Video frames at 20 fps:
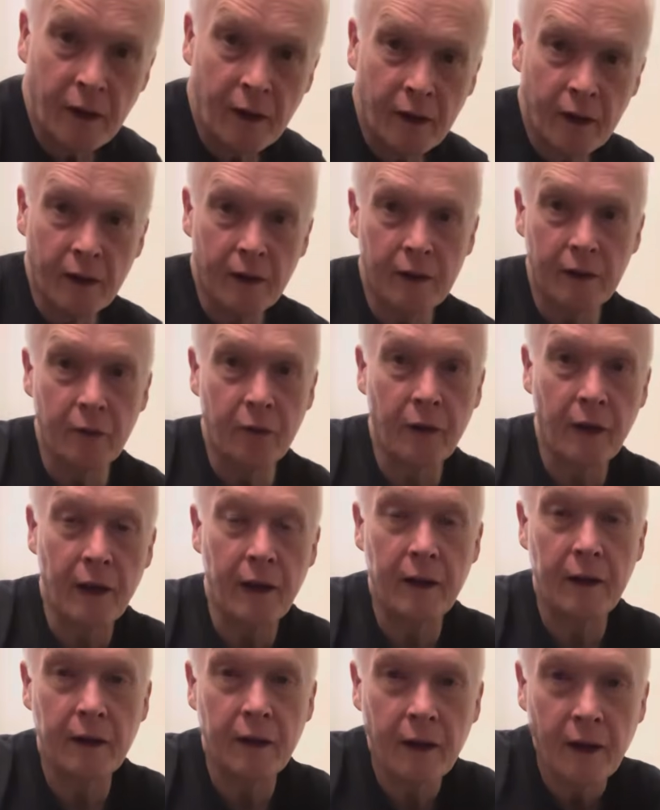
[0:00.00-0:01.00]
Hello
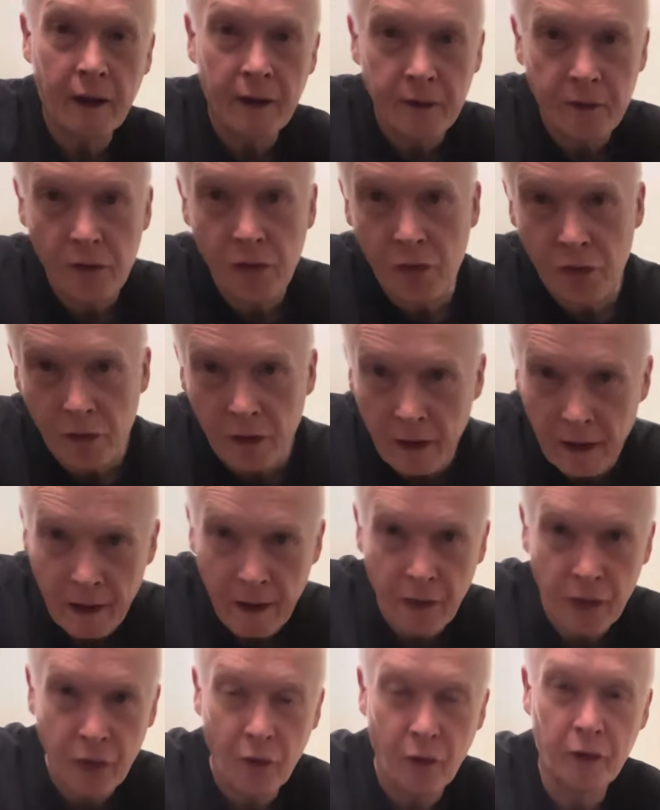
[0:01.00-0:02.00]
there. Yeah, I just
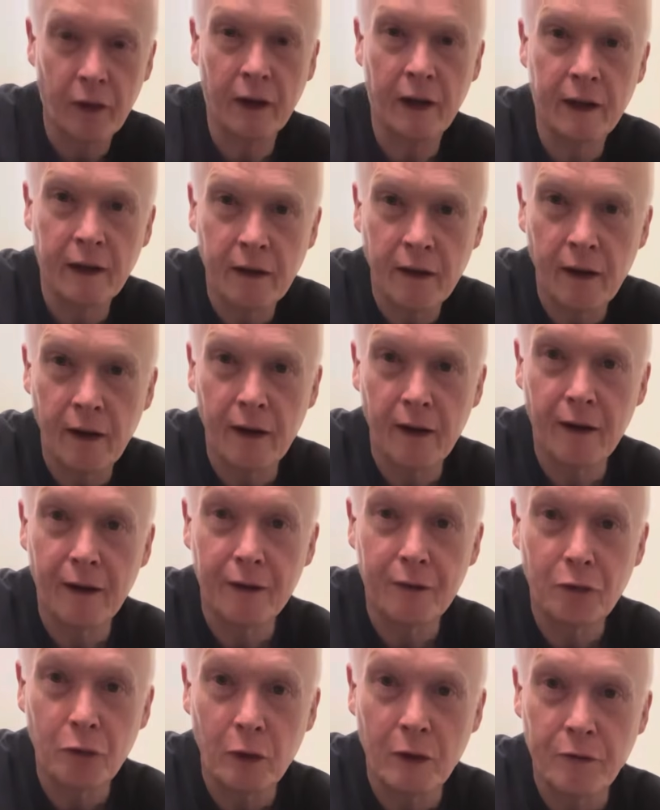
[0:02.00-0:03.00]
thought I'd
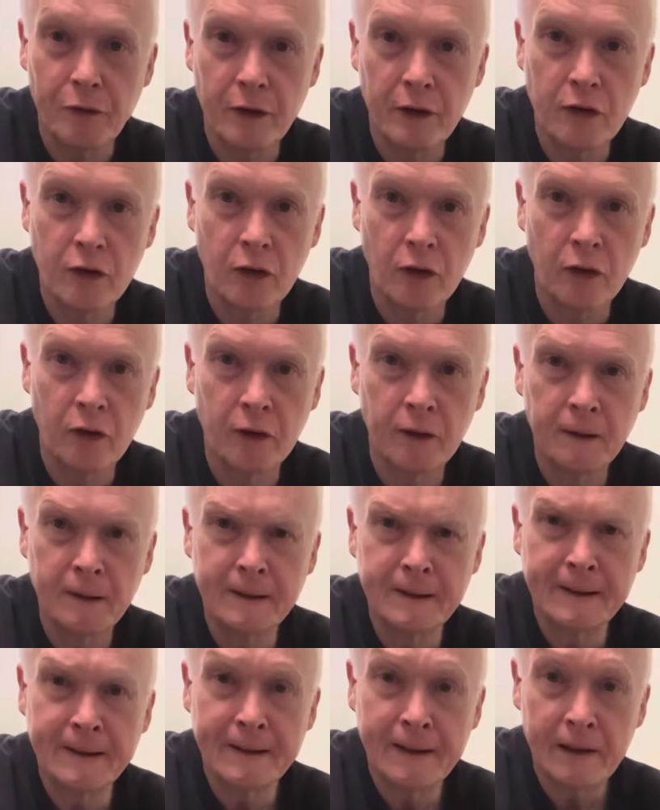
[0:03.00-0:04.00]
do a video
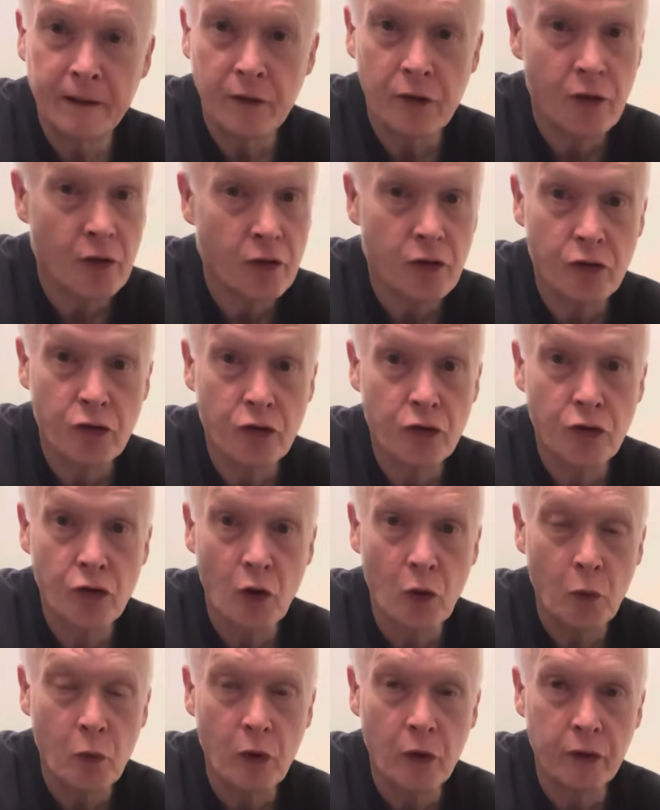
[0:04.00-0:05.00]
just to
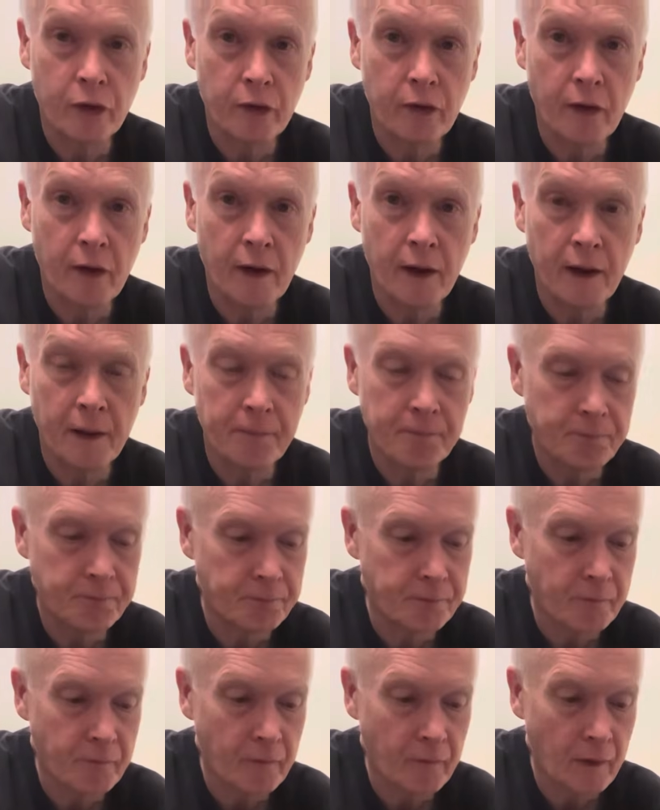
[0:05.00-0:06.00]
show what
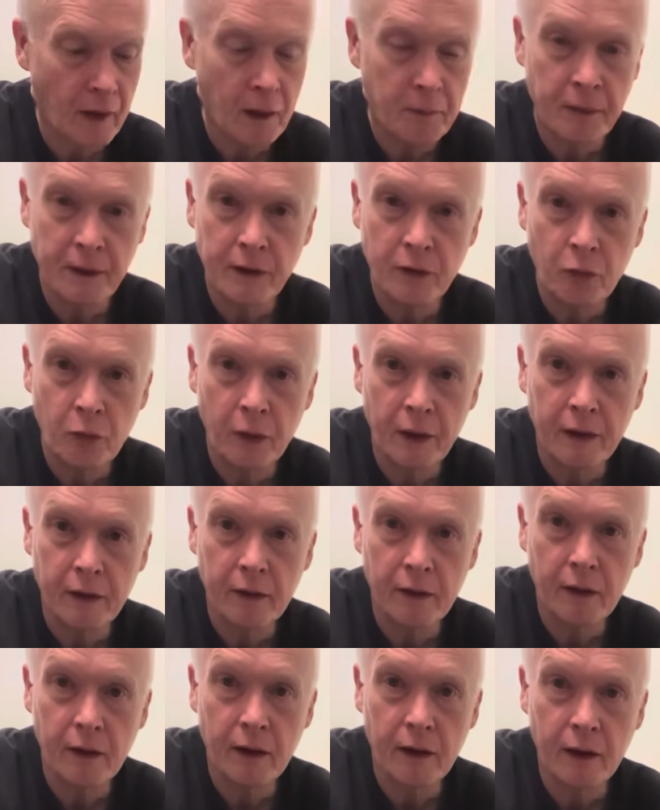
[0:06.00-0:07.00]
I've been
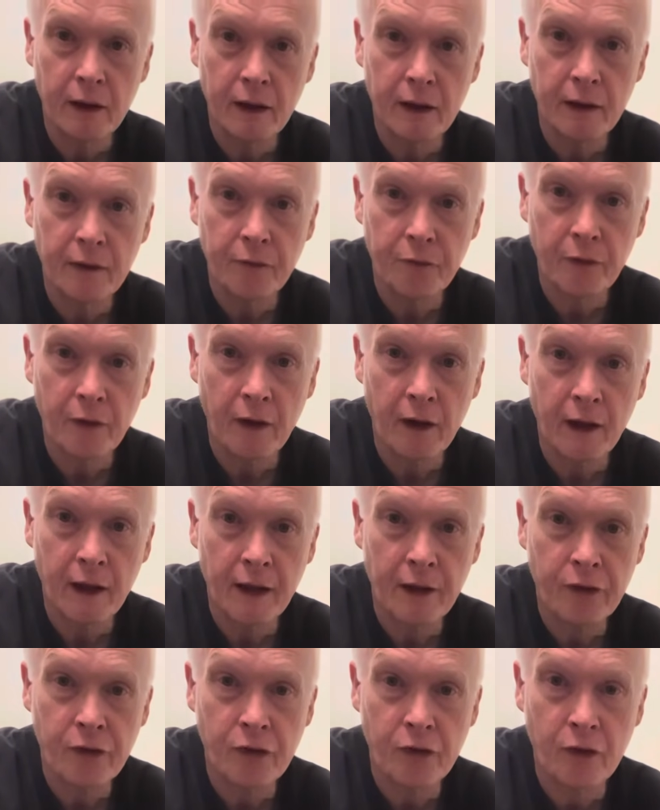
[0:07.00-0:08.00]
doing for the
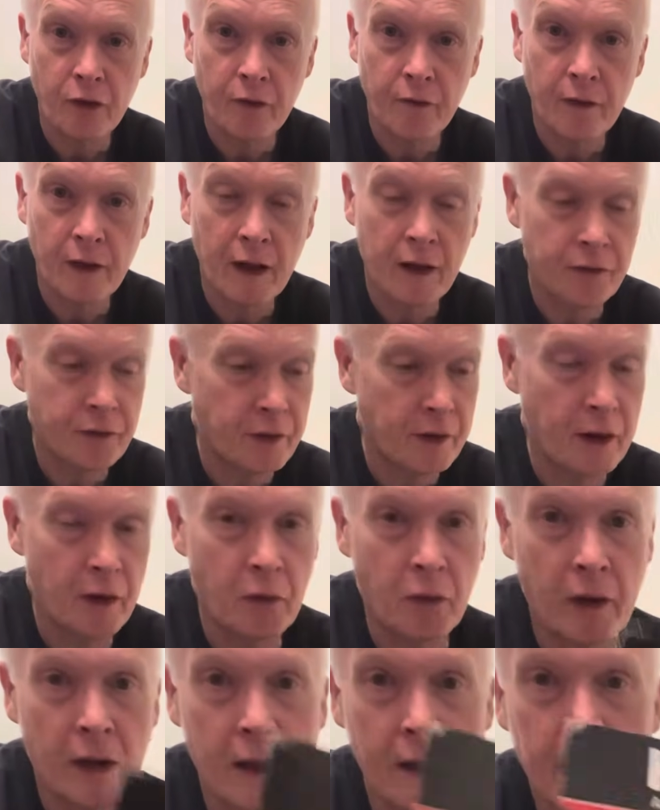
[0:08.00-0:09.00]
last sort of half an
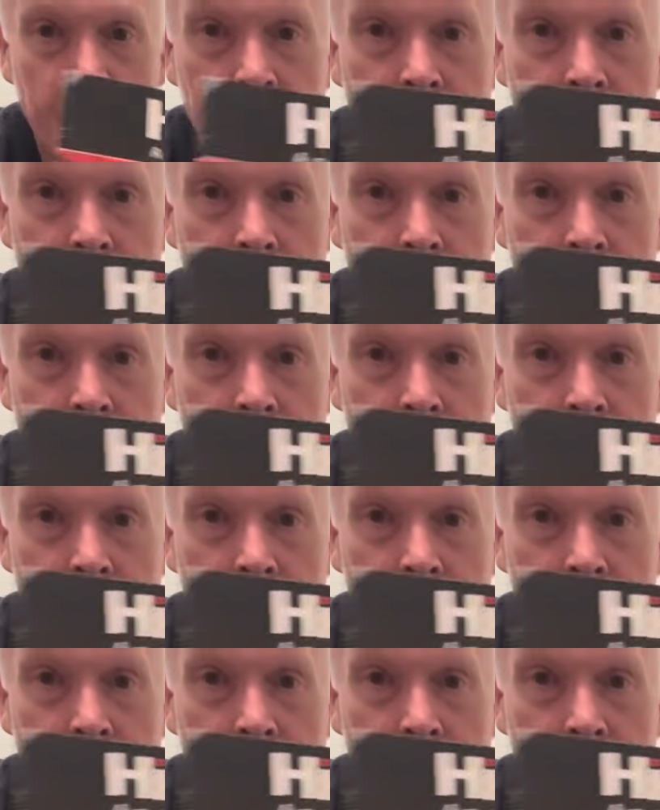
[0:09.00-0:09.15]
hour.